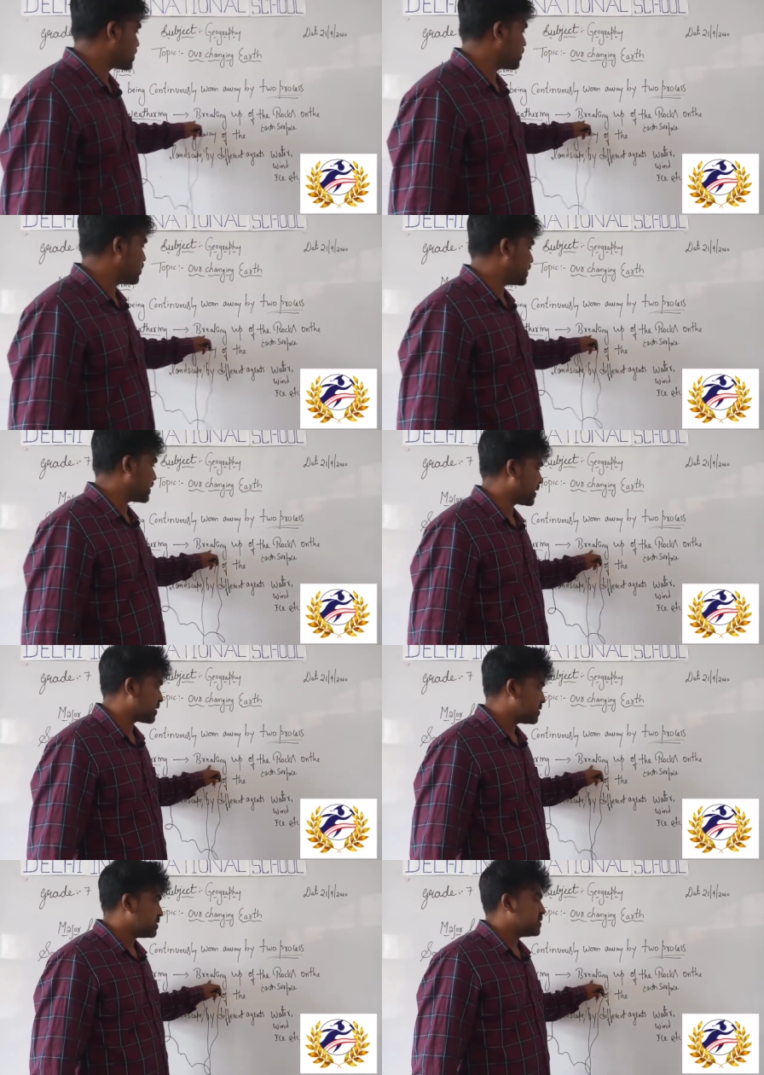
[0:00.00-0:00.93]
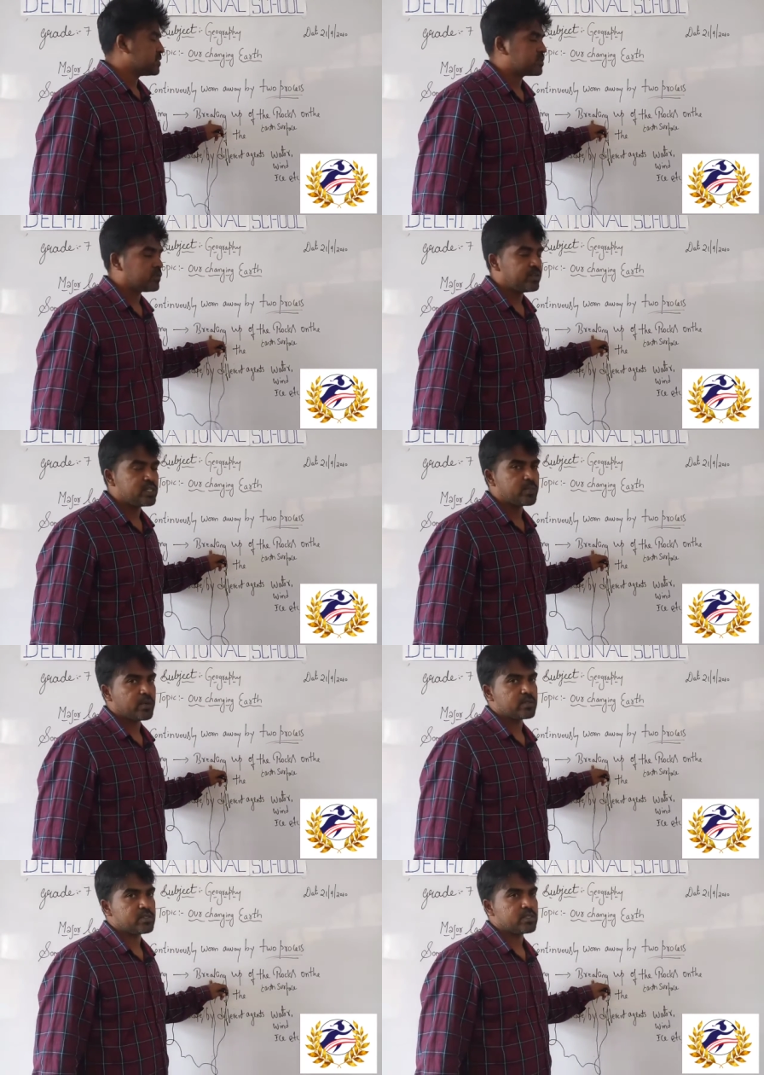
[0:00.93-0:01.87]
call weathering. So this
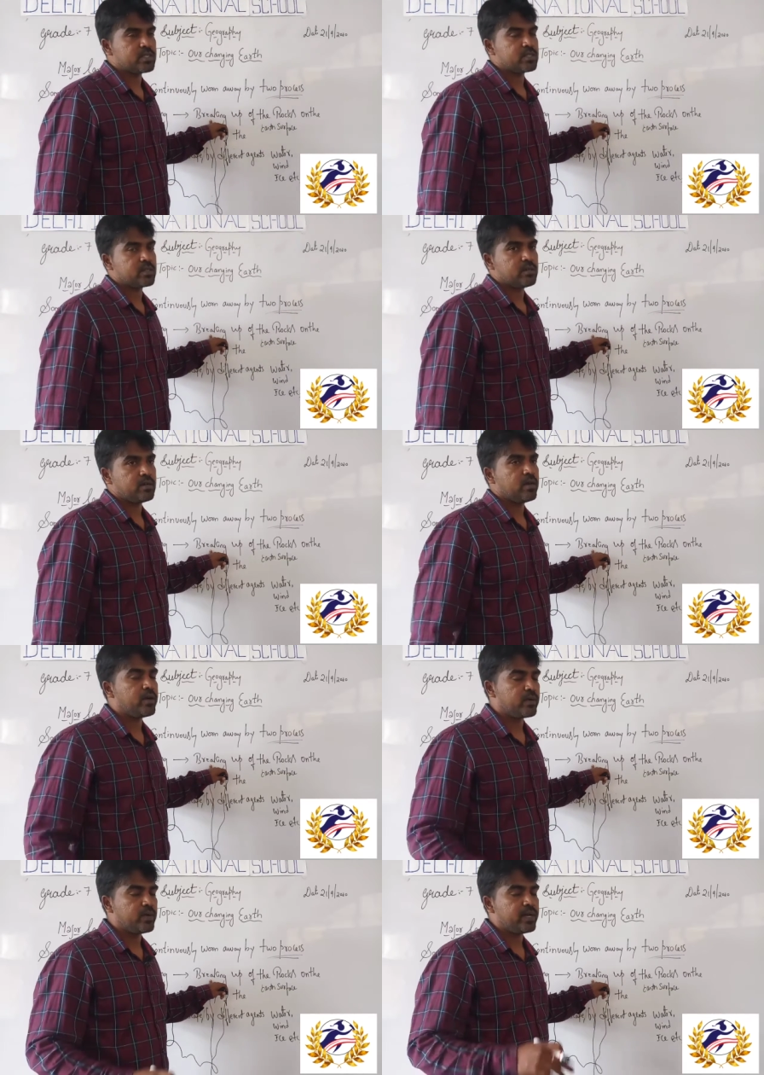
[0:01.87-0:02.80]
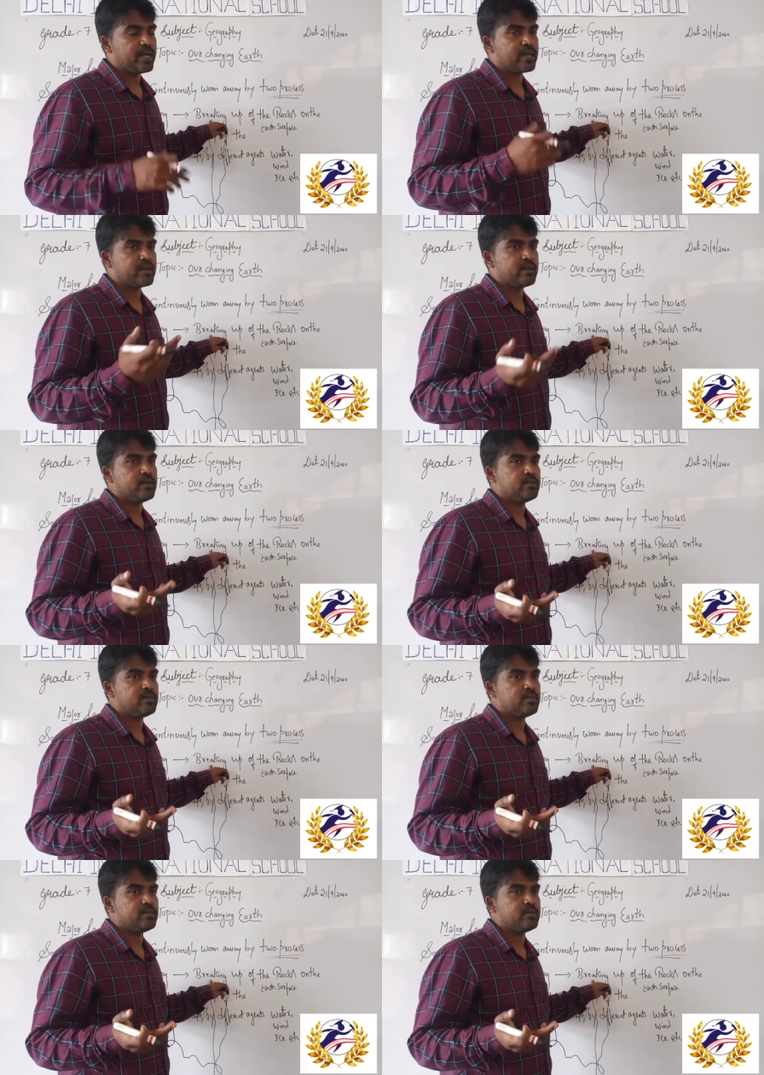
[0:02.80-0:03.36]
process it will take